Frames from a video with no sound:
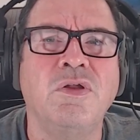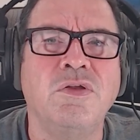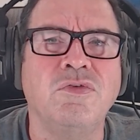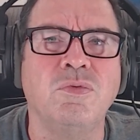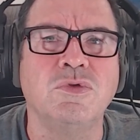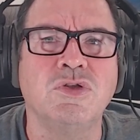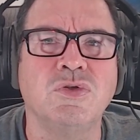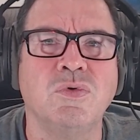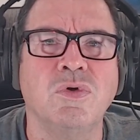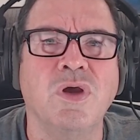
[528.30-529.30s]
to
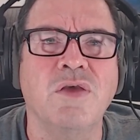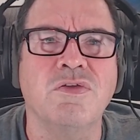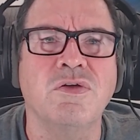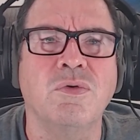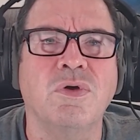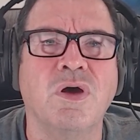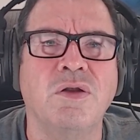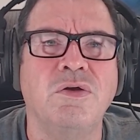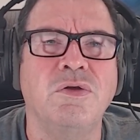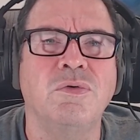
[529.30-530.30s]
ensure SEO
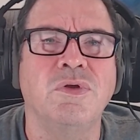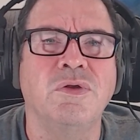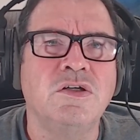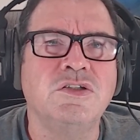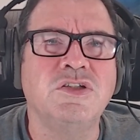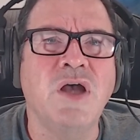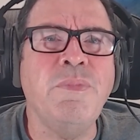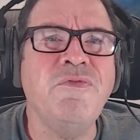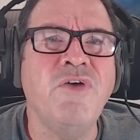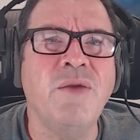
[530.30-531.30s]
continuity.
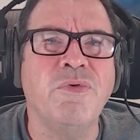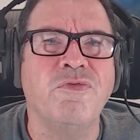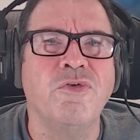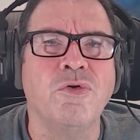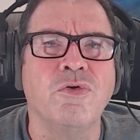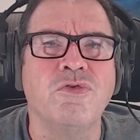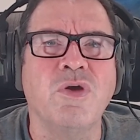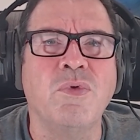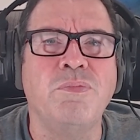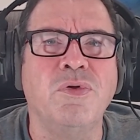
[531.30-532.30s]
Shopify prefers that
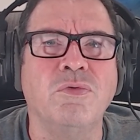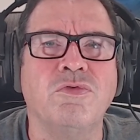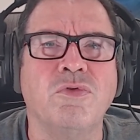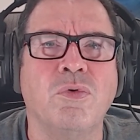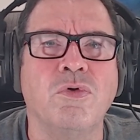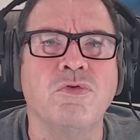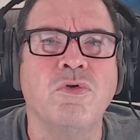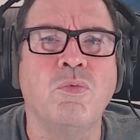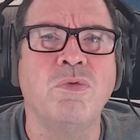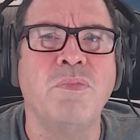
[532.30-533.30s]
we build stores
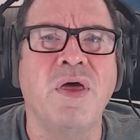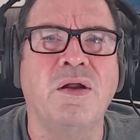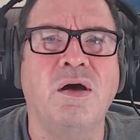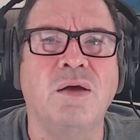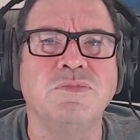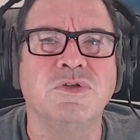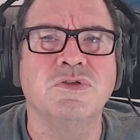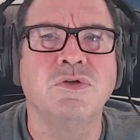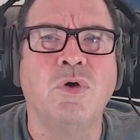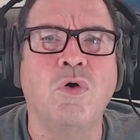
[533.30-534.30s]
with meta objects
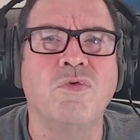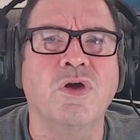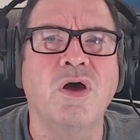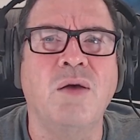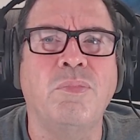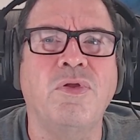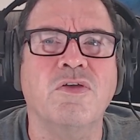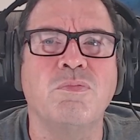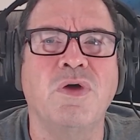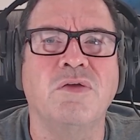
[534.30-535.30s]
over complex
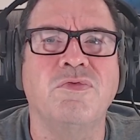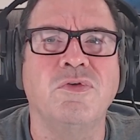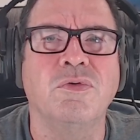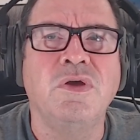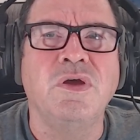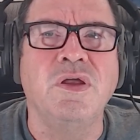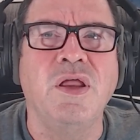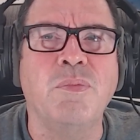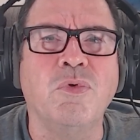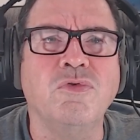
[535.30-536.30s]
metafields. In
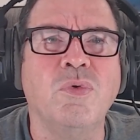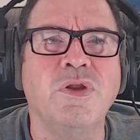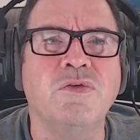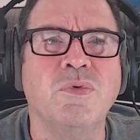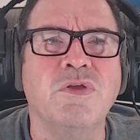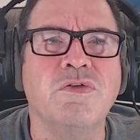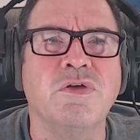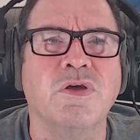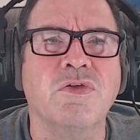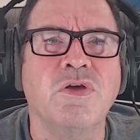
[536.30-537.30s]
April
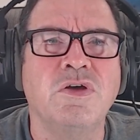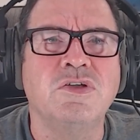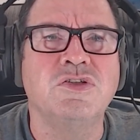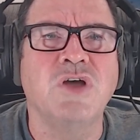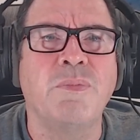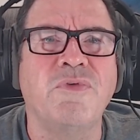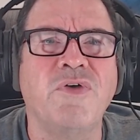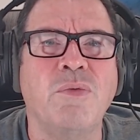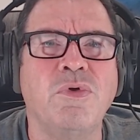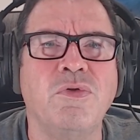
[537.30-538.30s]
2026, Shopify
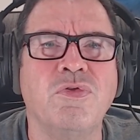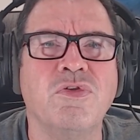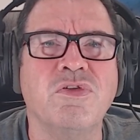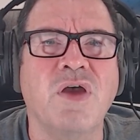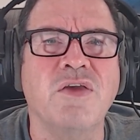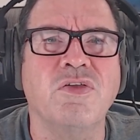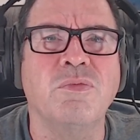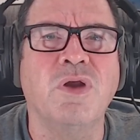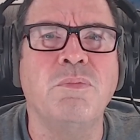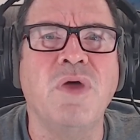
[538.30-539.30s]
reduced the size limit
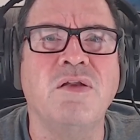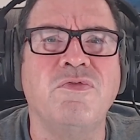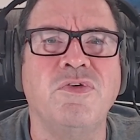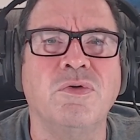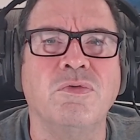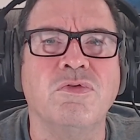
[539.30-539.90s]
on metafields so